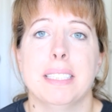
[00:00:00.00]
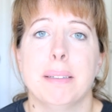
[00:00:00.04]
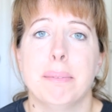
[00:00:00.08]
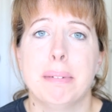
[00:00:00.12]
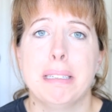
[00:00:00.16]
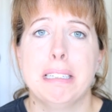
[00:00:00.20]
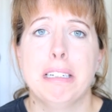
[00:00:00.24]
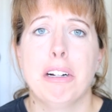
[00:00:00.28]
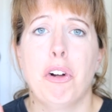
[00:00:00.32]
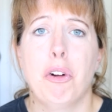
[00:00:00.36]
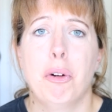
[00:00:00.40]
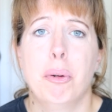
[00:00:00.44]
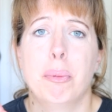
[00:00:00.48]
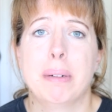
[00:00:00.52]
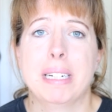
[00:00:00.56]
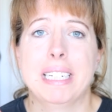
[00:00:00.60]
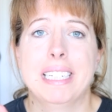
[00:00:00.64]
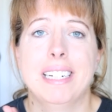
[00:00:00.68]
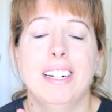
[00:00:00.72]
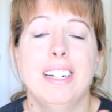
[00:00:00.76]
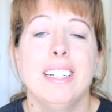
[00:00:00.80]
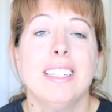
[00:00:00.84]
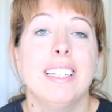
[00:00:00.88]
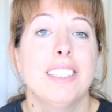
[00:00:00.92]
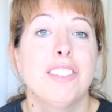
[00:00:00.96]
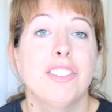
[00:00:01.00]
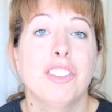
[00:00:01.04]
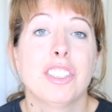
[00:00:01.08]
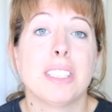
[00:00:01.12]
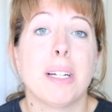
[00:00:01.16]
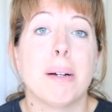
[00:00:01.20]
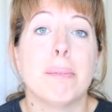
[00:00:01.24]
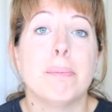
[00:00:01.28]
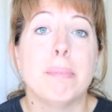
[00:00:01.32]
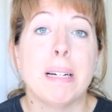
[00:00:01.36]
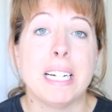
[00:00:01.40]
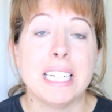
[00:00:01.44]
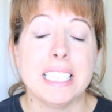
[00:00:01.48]
I'm like oh my god that's just
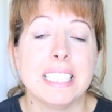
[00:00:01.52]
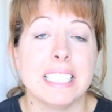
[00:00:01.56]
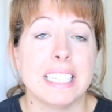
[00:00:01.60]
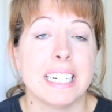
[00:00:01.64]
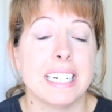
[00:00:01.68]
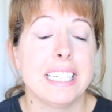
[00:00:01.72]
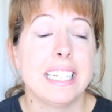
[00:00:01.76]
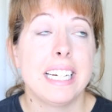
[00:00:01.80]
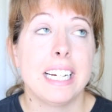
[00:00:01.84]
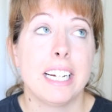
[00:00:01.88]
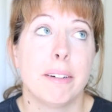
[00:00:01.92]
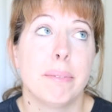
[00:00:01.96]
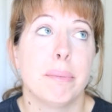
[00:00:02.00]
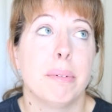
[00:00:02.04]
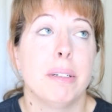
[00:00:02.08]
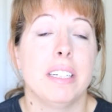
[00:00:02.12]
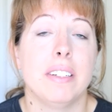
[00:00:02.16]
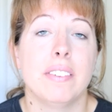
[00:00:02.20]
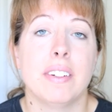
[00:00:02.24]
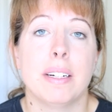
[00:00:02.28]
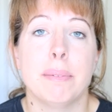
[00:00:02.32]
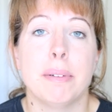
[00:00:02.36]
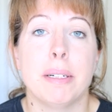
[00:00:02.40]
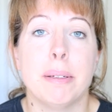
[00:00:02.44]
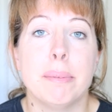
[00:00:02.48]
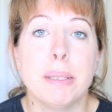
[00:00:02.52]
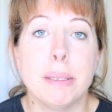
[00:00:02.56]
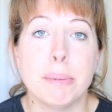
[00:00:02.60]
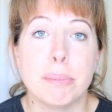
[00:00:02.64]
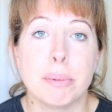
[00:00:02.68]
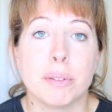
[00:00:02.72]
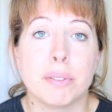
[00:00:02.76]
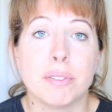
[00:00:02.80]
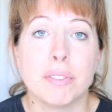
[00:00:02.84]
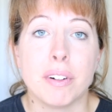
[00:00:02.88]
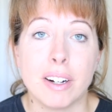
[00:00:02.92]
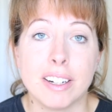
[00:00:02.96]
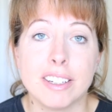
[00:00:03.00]
amazing I can't believe that many people
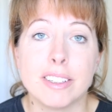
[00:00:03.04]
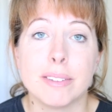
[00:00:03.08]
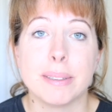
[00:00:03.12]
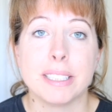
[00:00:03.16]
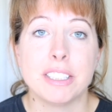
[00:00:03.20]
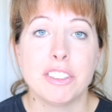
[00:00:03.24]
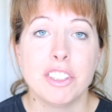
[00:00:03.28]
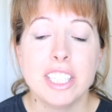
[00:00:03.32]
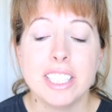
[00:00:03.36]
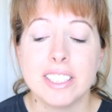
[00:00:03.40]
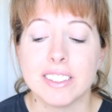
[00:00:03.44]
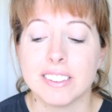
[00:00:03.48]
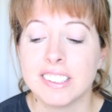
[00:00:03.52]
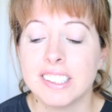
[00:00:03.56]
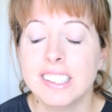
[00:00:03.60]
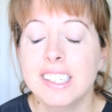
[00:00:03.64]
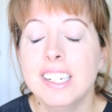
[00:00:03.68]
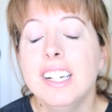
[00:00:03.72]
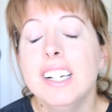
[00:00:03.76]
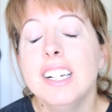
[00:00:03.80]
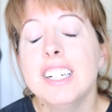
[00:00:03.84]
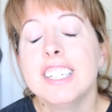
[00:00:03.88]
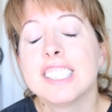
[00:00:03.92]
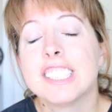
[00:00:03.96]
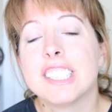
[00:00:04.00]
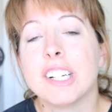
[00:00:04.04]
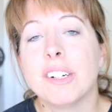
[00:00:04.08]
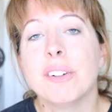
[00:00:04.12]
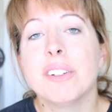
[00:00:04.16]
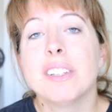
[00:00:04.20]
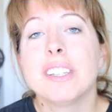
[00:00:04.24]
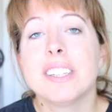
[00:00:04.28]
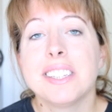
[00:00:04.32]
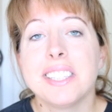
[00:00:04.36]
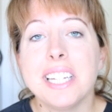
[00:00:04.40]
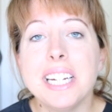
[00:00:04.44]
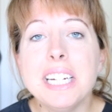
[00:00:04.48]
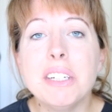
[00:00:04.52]
follow my channel so
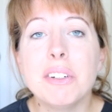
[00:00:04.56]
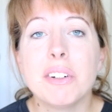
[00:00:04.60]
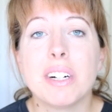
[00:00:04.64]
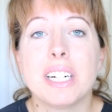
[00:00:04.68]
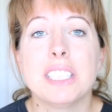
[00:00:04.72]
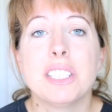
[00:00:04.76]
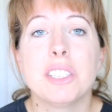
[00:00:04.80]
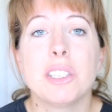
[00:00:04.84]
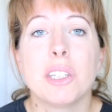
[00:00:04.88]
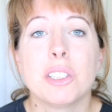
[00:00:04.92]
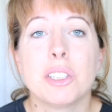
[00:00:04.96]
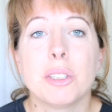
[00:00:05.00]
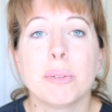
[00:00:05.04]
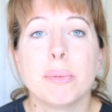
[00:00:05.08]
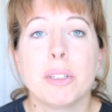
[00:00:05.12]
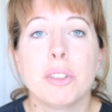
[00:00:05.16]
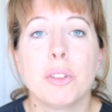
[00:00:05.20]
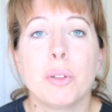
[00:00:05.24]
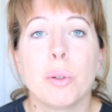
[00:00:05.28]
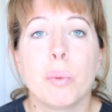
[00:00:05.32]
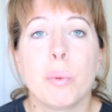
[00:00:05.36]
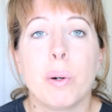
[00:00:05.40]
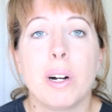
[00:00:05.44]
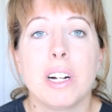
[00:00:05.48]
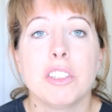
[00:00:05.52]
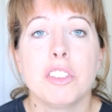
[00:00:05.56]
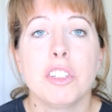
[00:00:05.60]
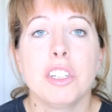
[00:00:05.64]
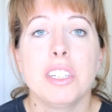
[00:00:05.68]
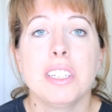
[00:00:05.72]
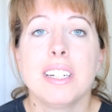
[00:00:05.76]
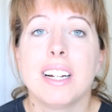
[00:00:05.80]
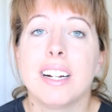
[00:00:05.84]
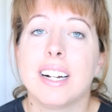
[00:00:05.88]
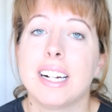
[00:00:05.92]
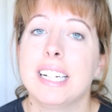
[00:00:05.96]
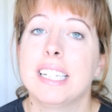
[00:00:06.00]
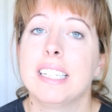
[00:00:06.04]
thank you guys so so much for
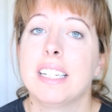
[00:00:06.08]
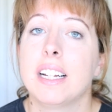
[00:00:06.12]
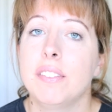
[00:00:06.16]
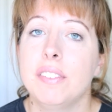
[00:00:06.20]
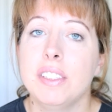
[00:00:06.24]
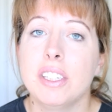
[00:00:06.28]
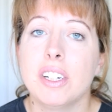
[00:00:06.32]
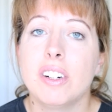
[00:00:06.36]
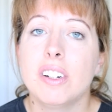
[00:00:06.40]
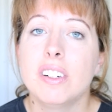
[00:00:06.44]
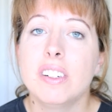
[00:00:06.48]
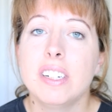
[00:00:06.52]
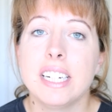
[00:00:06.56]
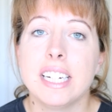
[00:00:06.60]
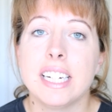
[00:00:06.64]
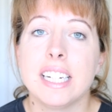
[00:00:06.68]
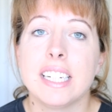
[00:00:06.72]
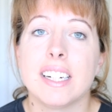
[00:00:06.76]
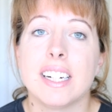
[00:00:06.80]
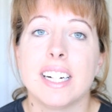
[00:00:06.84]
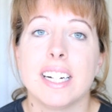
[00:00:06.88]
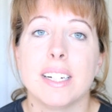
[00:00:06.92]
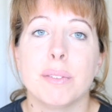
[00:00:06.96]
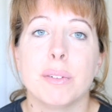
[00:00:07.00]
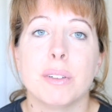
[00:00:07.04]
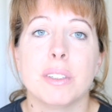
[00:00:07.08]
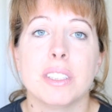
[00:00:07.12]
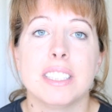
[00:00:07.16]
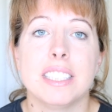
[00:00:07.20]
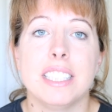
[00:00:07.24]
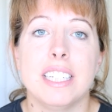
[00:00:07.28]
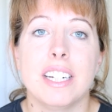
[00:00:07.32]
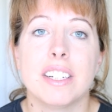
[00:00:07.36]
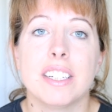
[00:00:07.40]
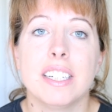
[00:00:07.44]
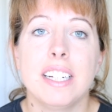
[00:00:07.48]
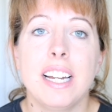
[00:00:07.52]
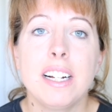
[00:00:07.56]
watching I love y'all and I will see
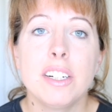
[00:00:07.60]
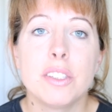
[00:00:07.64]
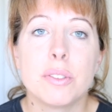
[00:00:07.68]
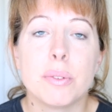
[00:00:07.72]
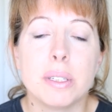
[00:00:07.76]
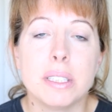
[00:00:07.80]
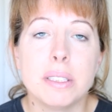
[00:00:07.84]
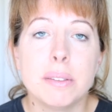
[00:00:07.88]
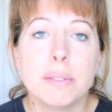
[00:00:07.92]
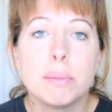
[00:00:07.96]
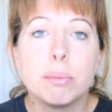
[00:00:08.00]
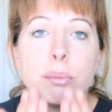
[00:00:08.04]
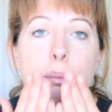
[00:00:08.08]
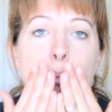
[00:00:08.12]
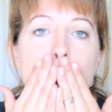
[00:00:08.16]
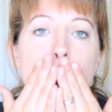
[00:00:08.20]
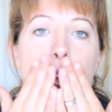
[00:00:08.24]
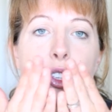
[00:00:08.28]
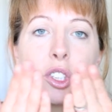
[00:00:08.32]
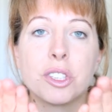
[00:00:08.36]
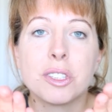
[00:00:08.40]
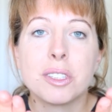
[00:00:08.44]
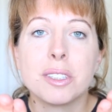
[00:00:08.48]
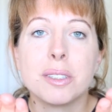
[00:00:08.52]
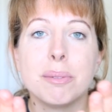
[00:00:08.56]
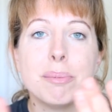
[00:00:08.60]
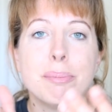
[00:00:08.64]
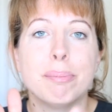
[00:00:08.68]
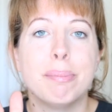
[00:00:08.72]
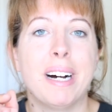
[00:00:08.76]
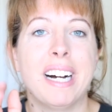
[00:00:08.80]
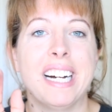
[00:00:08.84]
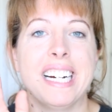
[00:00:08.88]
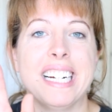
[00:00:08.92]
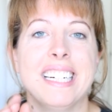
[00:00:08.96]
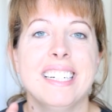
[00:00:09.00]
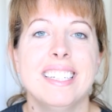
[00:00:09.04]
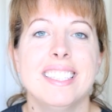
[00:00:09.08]
you on the next one
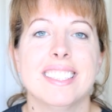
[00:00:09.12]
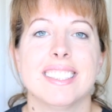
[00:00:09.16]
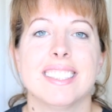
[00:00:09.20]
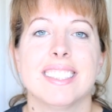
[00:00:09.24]
bye